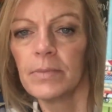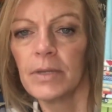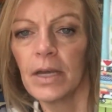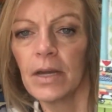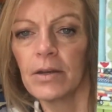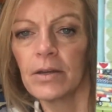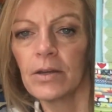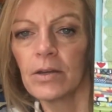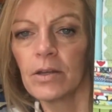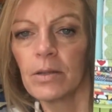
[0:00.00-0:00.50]

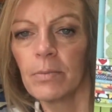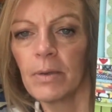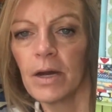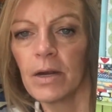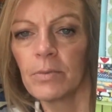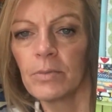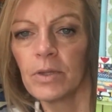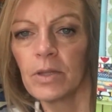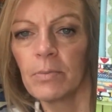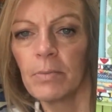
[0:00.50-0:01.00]
down here at the
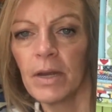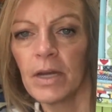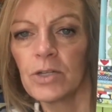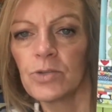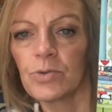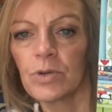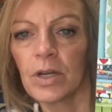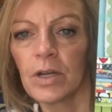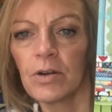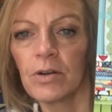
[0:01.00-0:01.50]
bottom with the
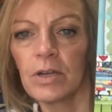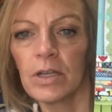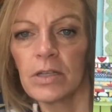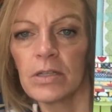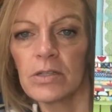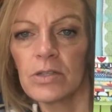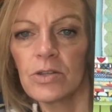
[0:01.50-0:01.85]
patchwork underneath it.